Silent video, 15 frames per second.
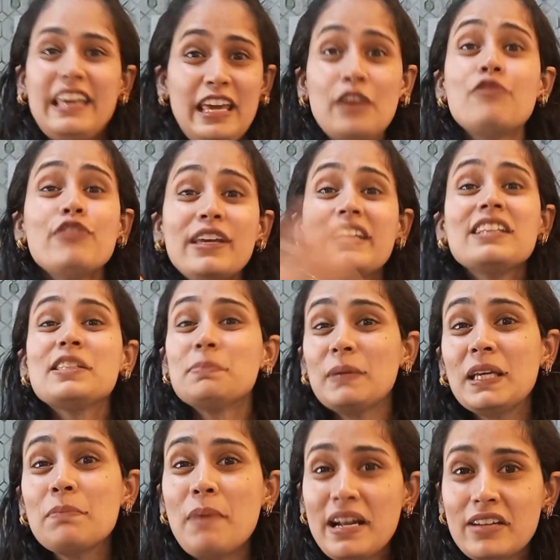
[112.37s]
if we can
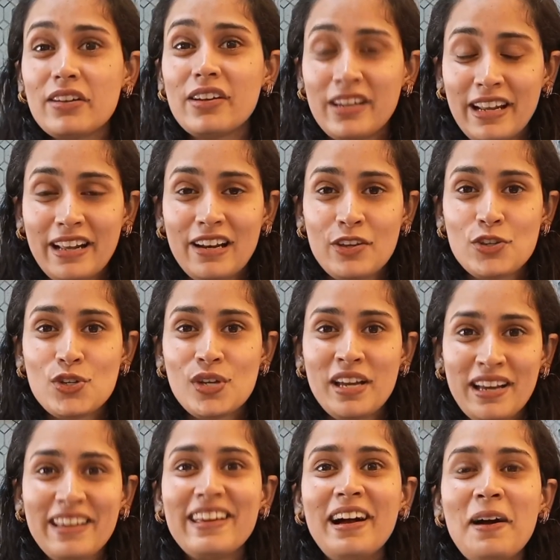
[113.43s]
speak better in English.
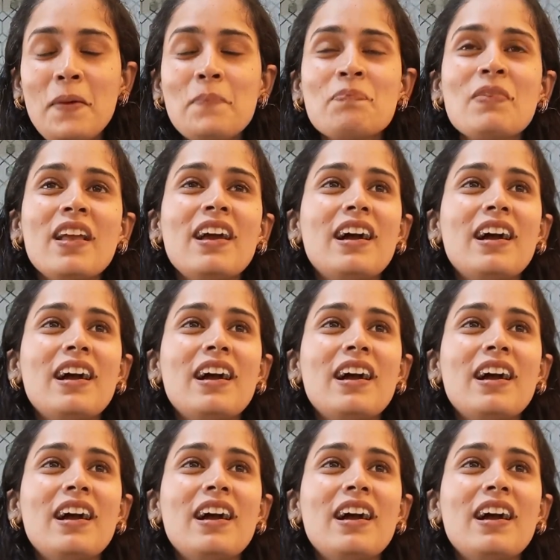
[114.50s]
Yeah?